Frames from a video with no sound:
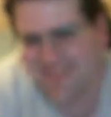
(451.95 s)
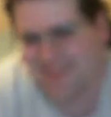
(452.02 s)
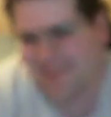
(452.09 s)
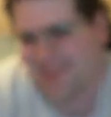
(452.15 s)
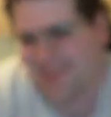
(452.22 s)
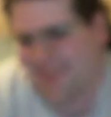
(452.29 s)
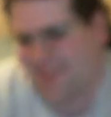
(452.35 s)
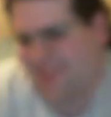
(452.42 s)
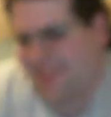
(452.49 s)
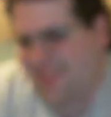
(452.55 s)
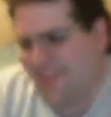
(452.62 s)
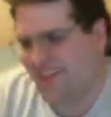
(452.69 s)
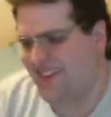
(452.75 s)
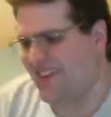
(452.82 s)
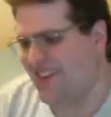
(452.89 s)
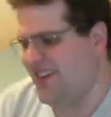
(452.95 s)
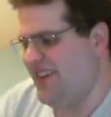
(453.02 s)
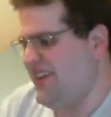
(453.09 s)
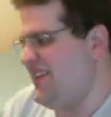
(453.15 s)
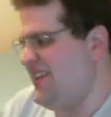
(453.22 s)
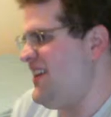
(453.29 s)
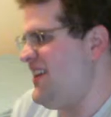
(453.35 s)
Yeah.
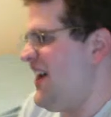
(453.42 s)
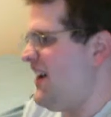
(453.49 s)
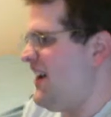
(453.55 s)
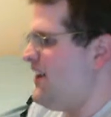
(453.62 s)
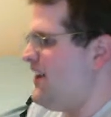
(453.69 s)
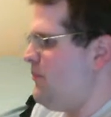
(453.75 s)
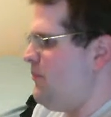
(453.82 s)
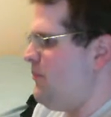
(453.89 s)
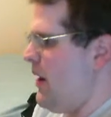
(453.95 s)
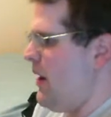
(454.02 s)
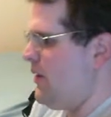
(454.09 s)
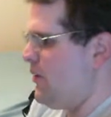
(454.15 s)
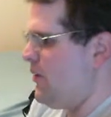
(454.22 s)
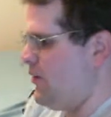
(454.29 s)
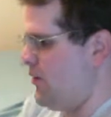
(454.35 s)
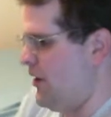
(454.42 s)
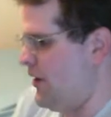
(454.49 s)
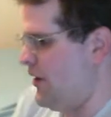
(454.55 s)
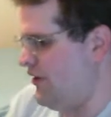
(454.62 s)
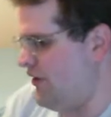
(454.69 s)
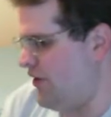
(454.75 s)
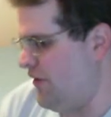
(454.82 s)
So, yeah, I did buy her a
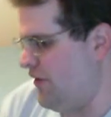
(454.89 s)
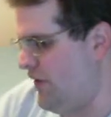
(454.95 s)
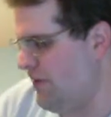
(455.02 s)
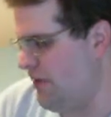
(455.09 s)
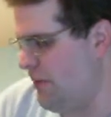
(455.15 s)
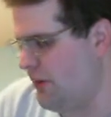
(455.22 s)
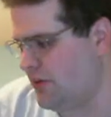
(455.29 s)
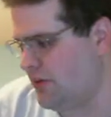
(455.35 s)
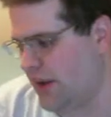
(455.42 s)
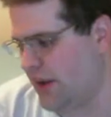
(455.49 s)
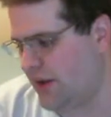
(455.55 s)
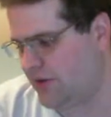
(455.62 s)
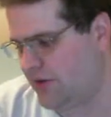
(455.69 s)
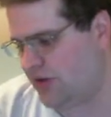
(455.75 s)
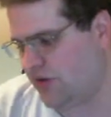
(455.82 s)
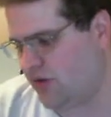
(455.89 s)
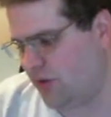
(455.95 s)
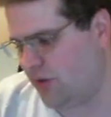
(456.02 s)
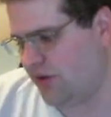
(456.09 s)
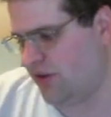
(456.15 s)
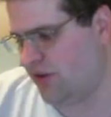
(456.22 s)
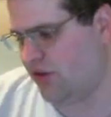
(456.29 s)
lot of stuff. I bought her, like,
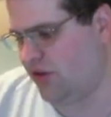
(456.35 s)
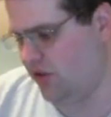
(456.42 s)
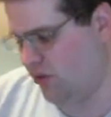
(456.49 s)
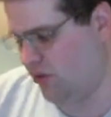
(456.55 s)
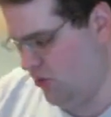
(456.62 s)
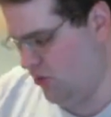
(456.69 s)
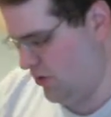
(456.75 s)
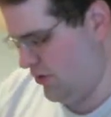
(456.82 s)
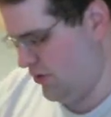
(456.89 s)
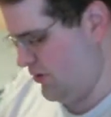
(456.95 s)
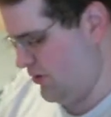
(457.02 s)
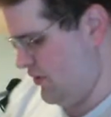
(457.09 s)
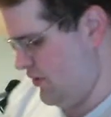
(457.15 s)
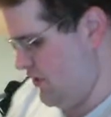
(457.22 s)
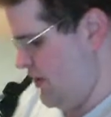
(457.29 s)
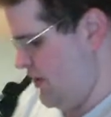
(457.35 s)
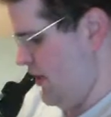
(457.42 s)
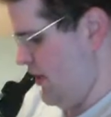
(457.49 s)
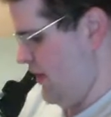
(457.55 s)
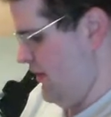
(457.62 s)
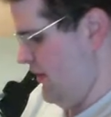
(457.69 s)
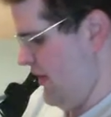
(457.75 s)
Jersey Shore
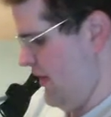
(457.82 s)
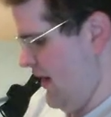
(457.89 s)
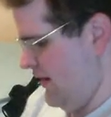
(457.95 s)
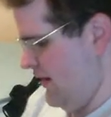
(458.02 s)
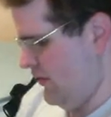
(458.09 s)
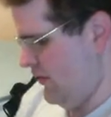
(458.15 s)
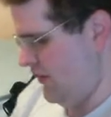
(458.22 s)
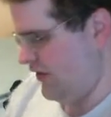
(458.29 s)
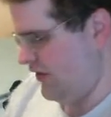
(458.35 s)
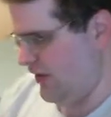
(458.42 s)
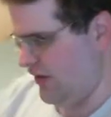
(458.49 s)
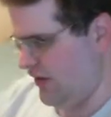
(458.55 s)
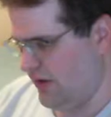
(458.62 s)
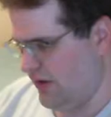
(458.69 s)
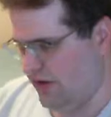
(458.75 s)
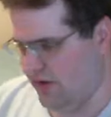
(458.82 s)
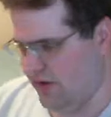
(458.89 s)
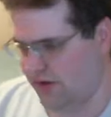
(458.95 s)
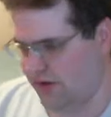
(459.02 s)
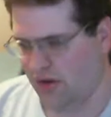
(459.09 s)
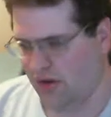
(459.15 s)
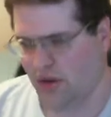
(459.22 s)

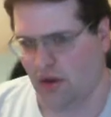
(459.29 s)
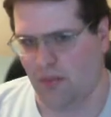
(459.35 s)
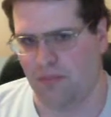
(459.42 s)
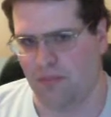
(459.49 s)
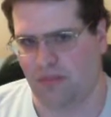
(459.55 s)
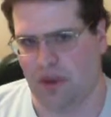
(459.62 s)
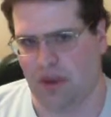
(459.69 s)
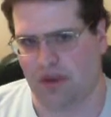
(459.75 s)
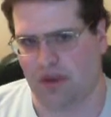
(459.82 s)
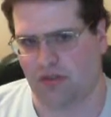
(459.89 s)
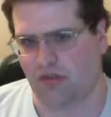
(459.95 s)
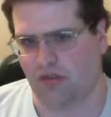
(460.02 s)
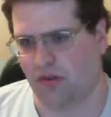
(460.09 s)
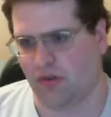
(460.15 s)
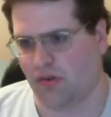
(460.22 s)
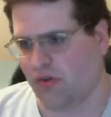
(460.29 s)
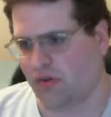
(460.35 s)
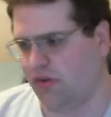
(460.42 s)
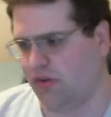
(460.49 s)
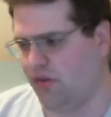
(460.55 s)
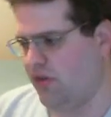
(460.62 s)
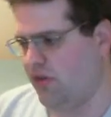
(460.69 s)
necklaces,
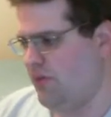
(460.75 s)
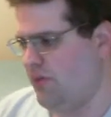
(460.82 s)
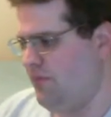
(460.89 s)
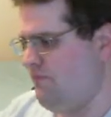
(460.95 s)
pictures.